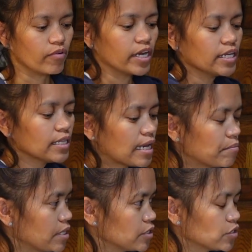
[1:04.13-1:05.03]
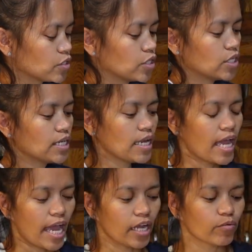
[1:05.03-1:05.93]
right in that mixer,
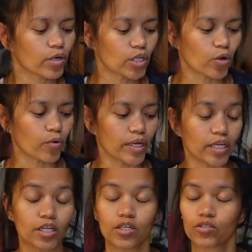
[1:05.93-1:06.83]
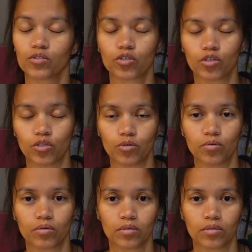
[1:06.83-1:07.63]
and we're going to